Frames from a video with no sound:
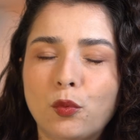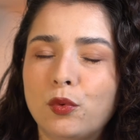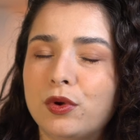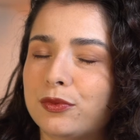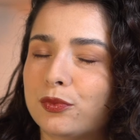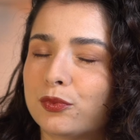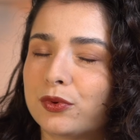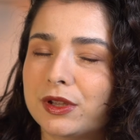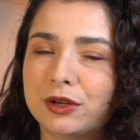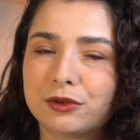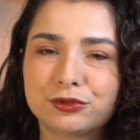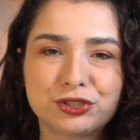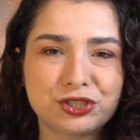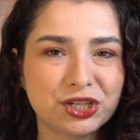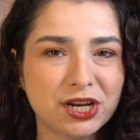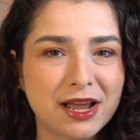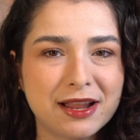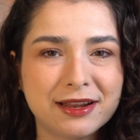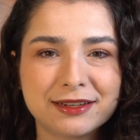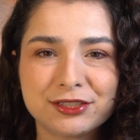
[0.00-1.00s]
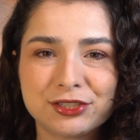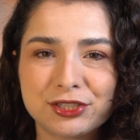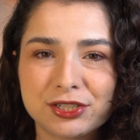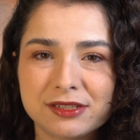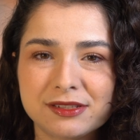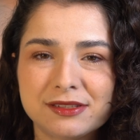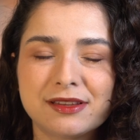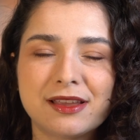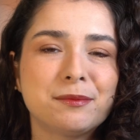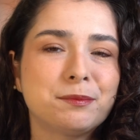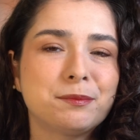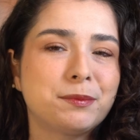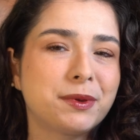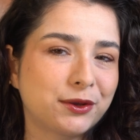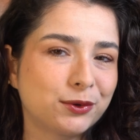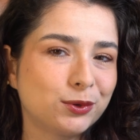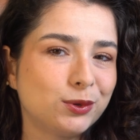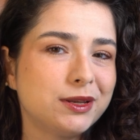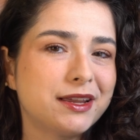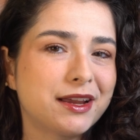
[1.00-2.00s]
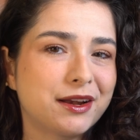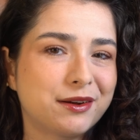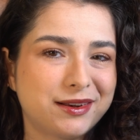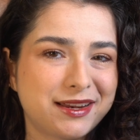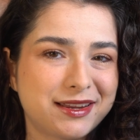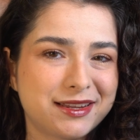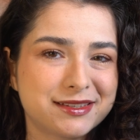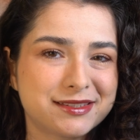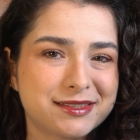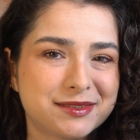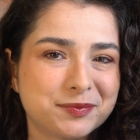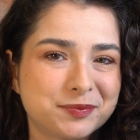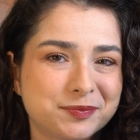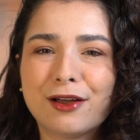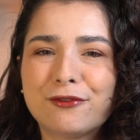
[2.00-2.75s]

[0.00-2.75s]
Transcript: with real challenges and peculiarities.